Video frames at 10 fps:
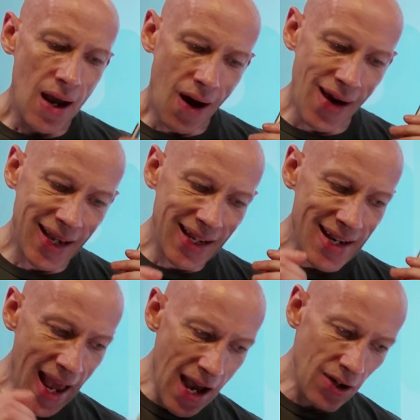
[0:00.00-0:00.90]
I can
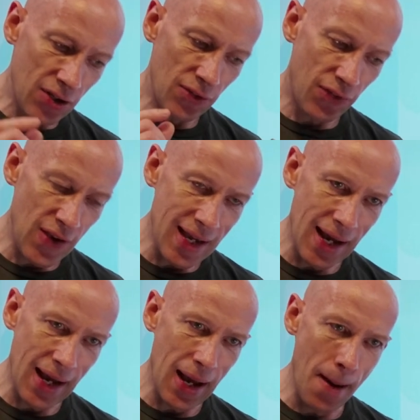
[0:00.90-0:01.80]
now
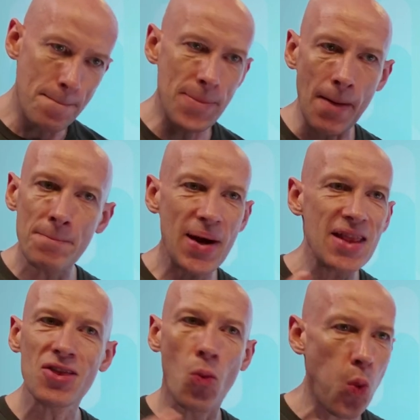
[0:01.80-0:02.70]
configure a bump
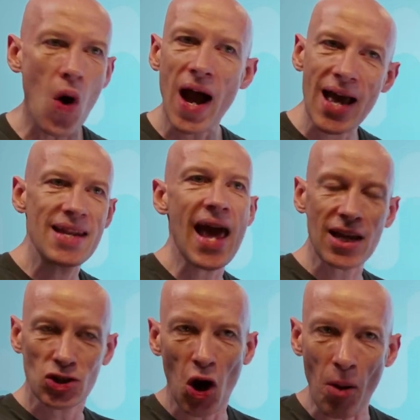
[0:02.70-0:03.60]
in the wire
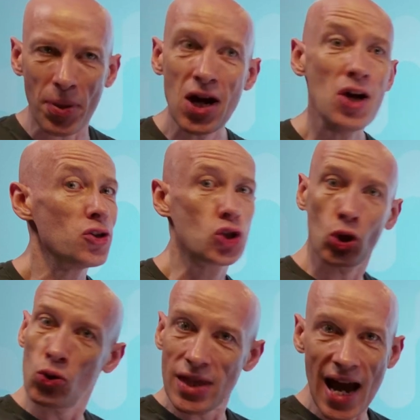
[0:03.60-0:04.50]
next hop
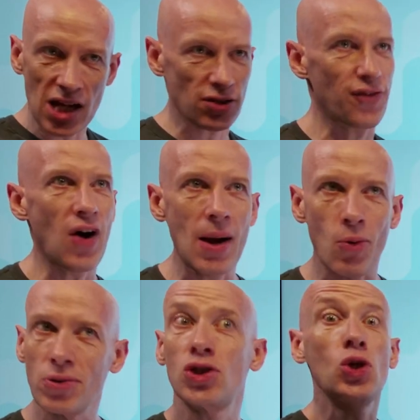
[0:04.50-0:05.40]
to the Azure
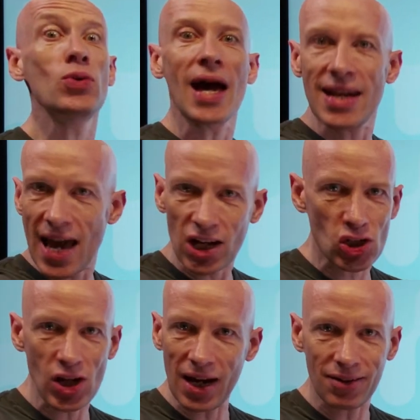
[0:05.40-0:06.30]
Firewall, to that next
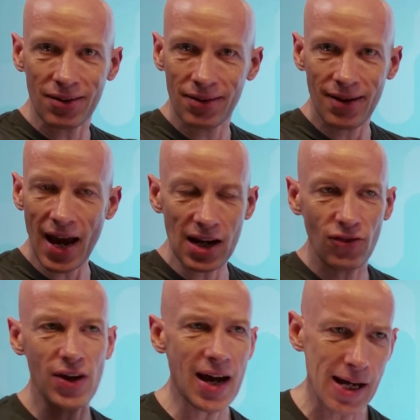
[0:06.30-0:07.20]
gen N
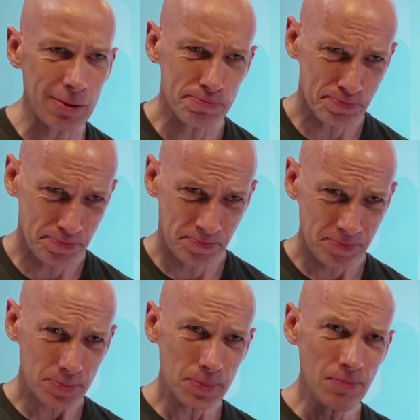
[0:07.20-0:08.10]
V A.
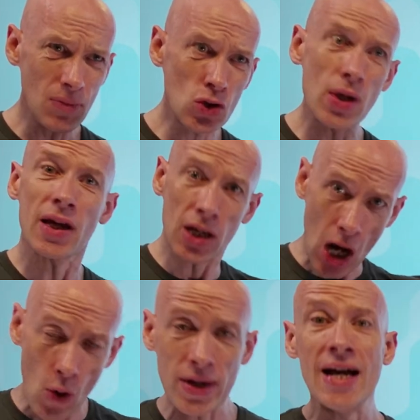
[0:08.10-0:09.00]
So it can
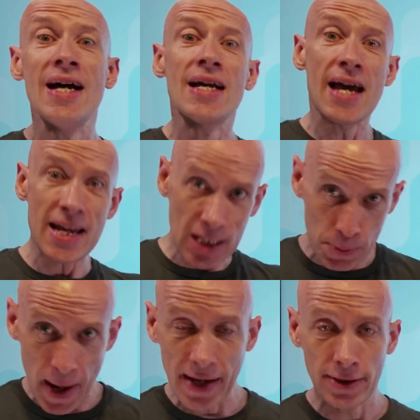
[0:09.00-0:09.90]
go and
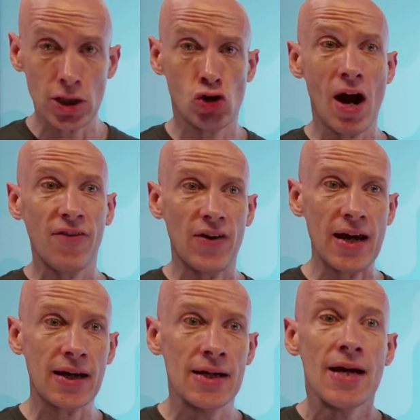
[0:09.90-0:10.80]
inspect the
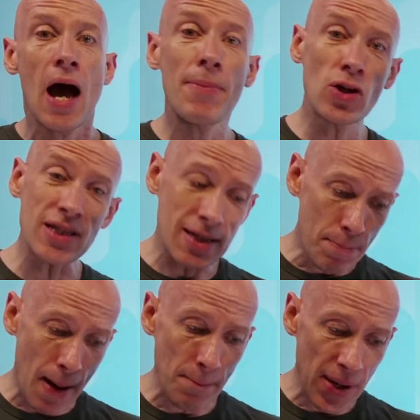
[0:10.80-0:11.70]
traffic. And because it's
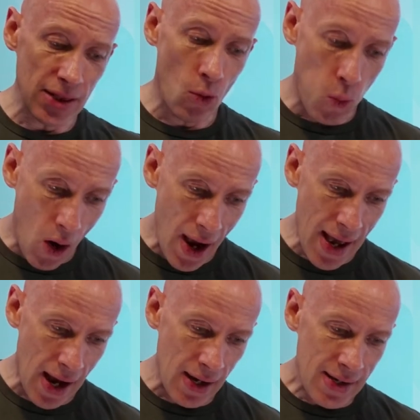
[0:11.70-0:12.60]
a bump in the
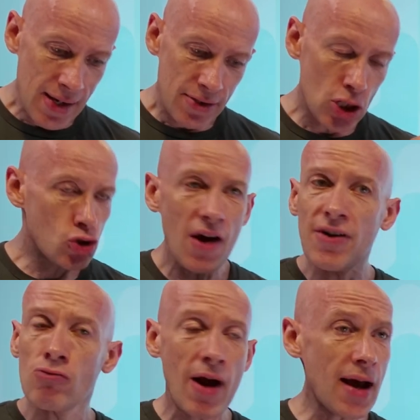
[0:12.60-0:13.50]
wire, the
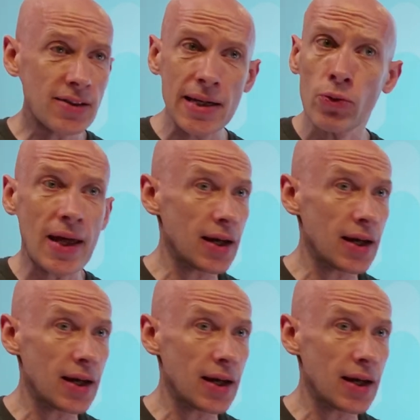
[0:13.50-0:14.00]
traffic routing will then